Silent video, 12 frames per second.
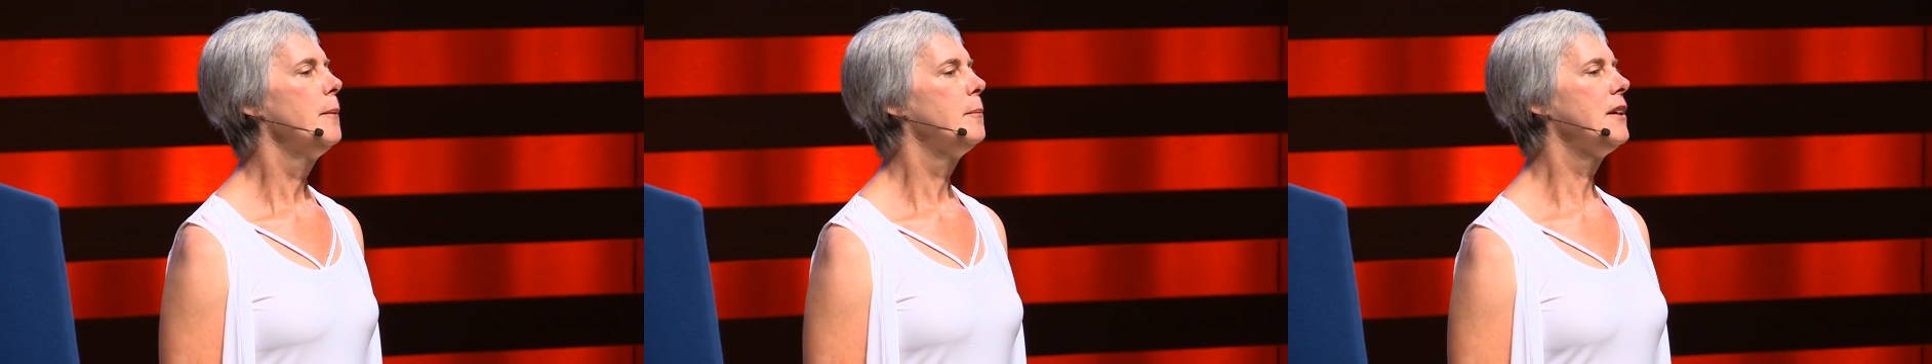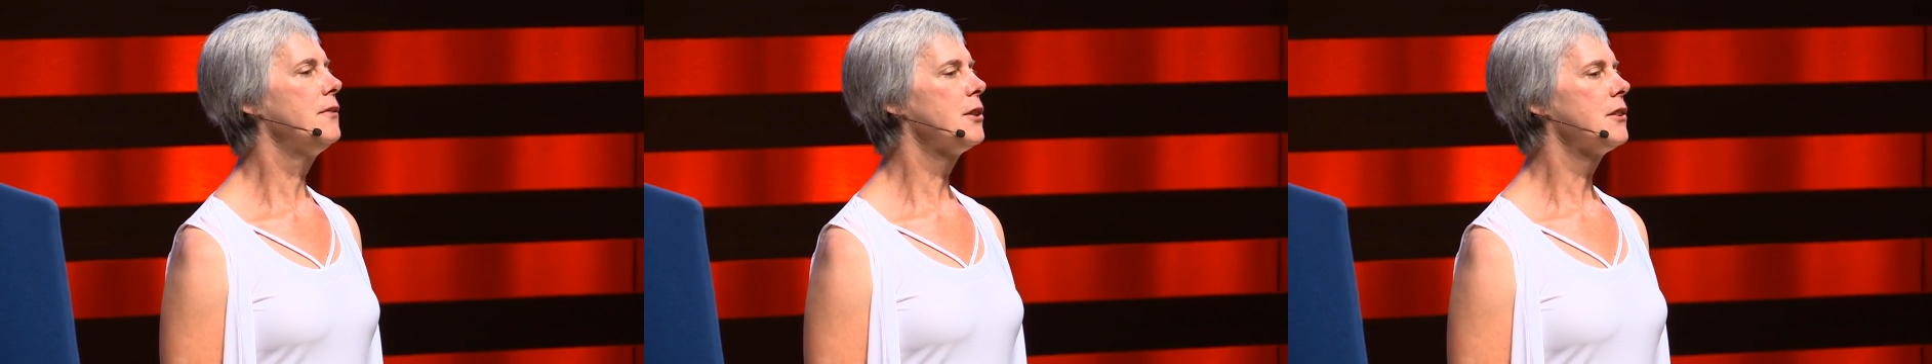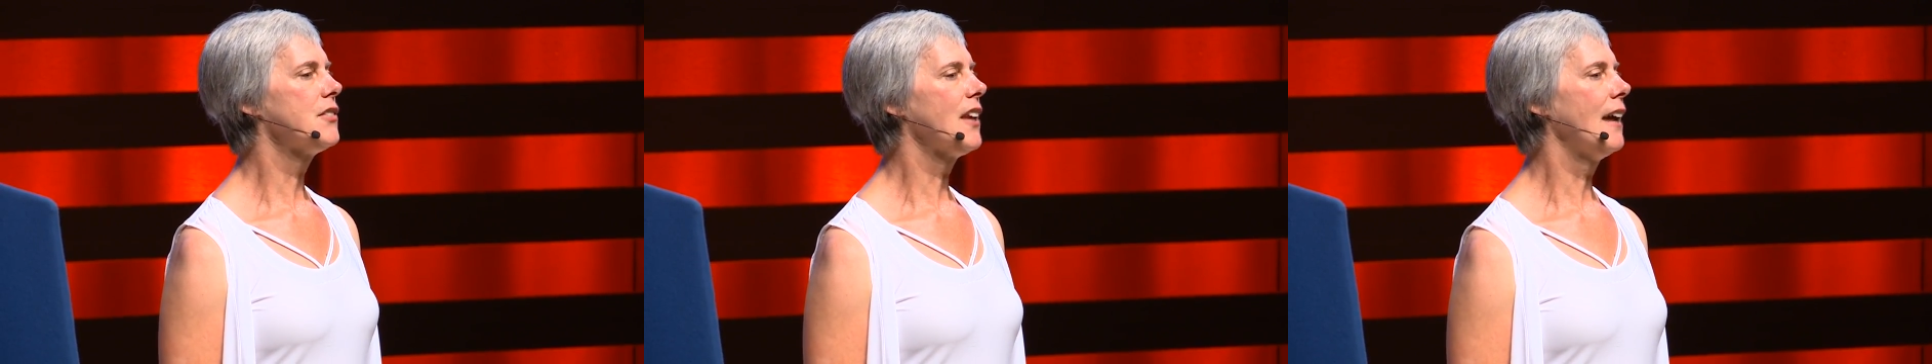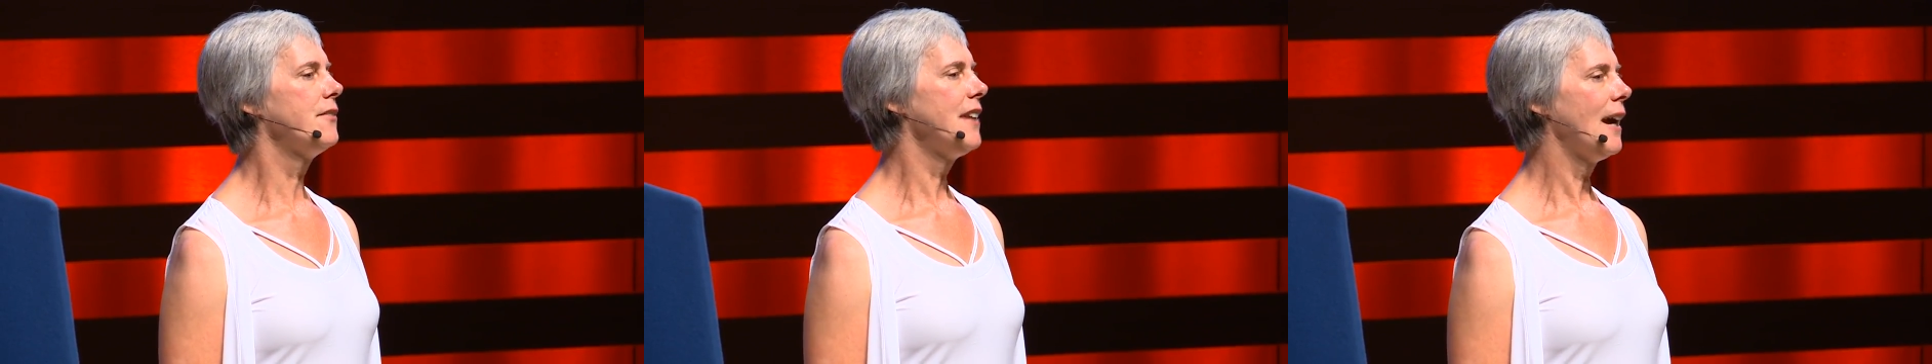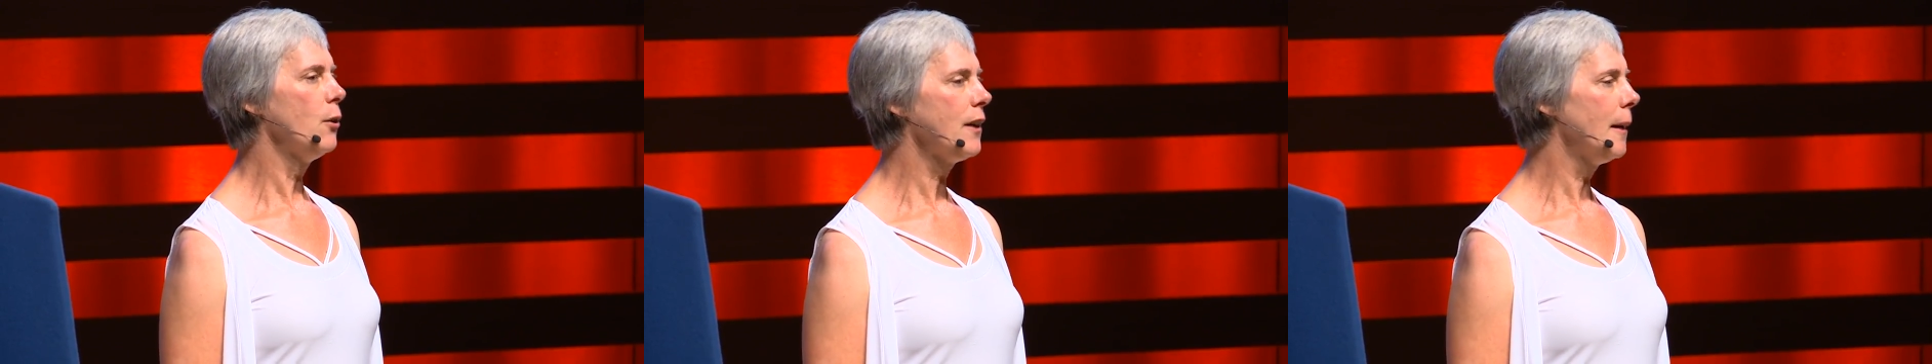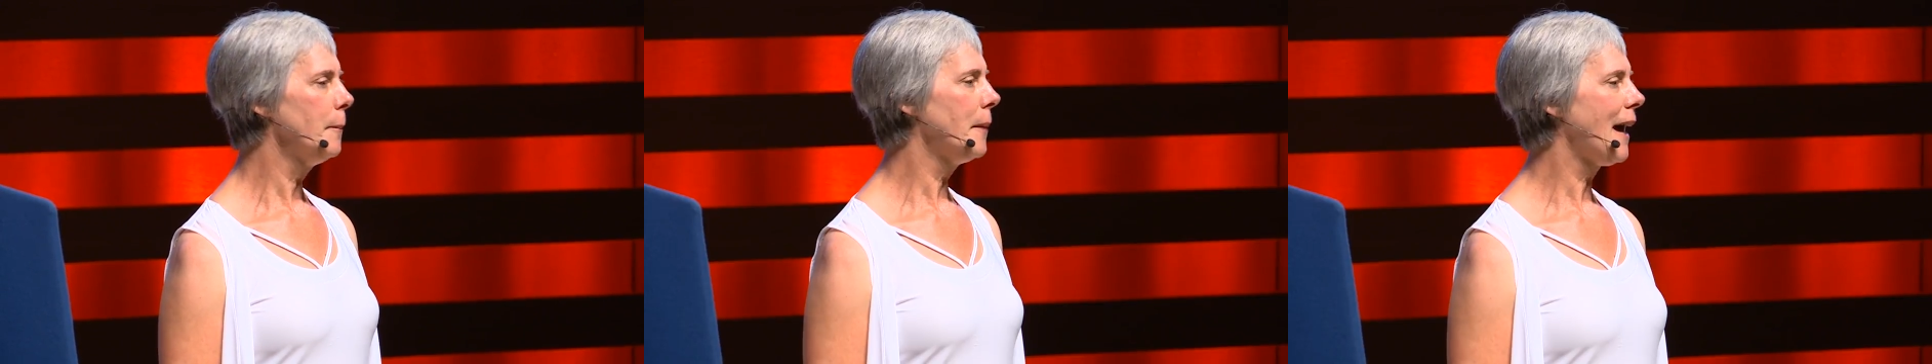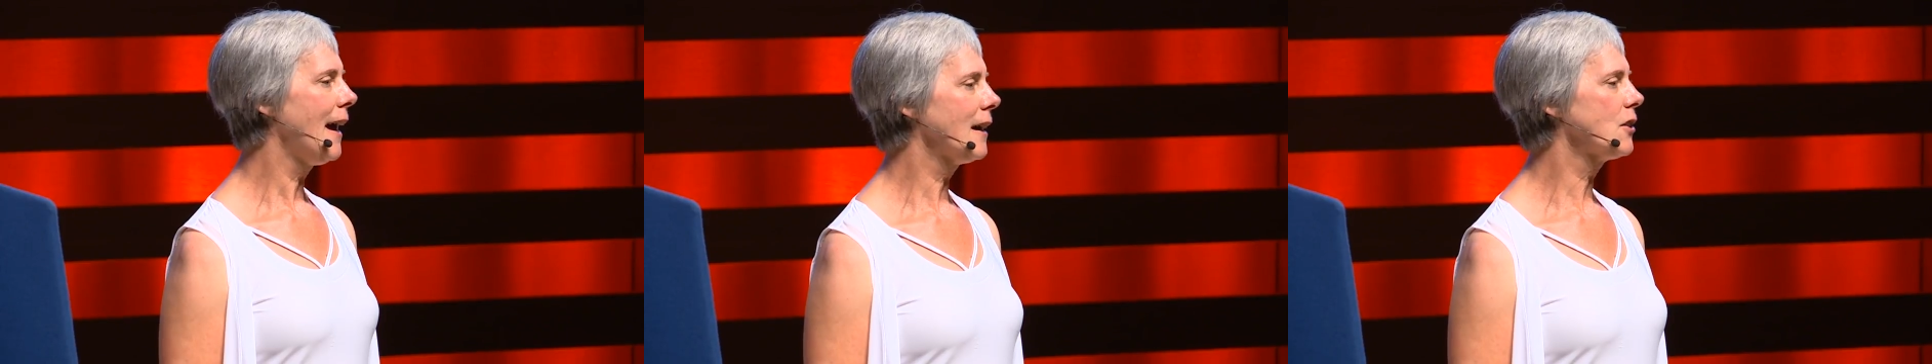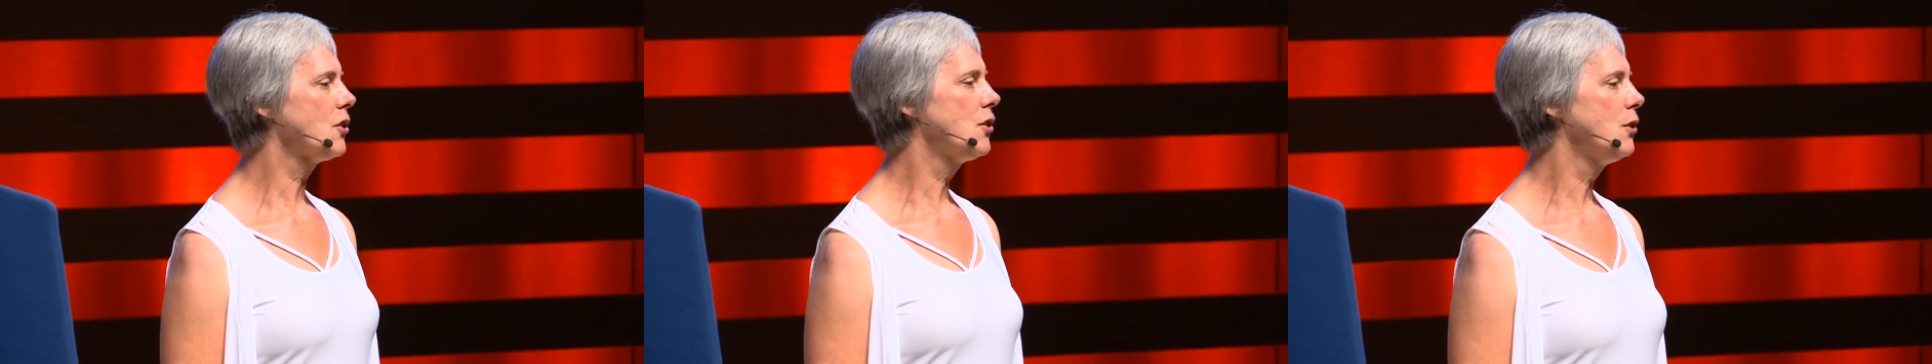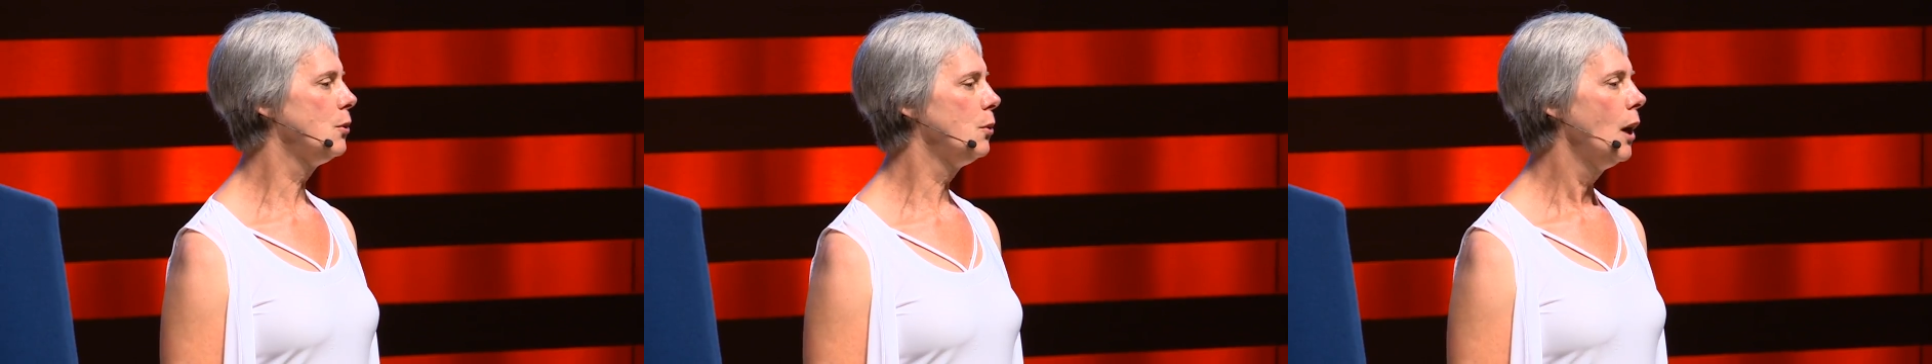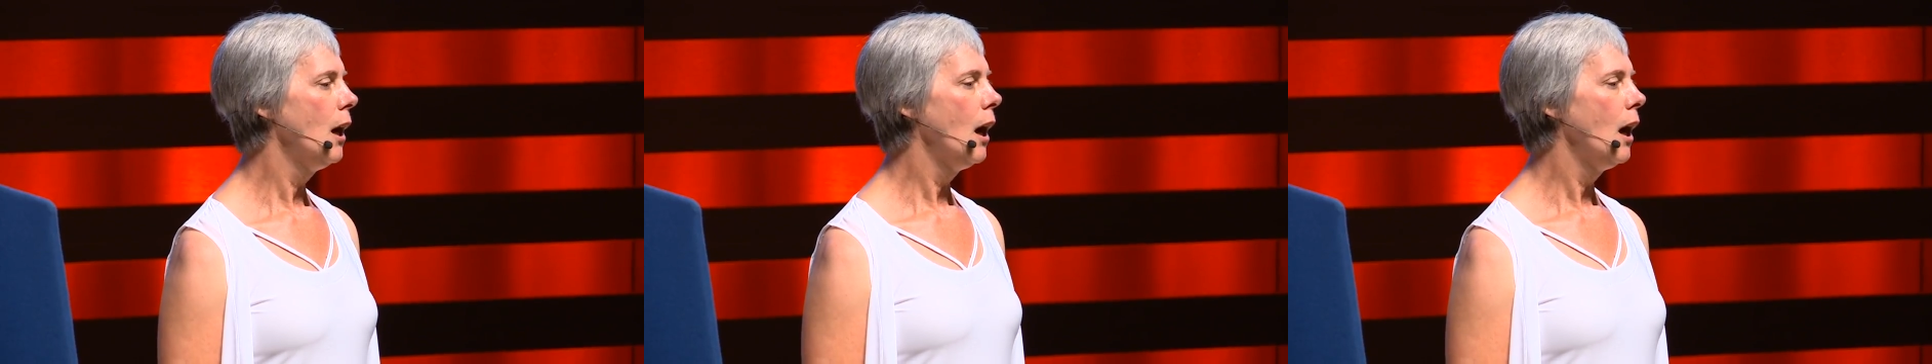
Beavers have now come back to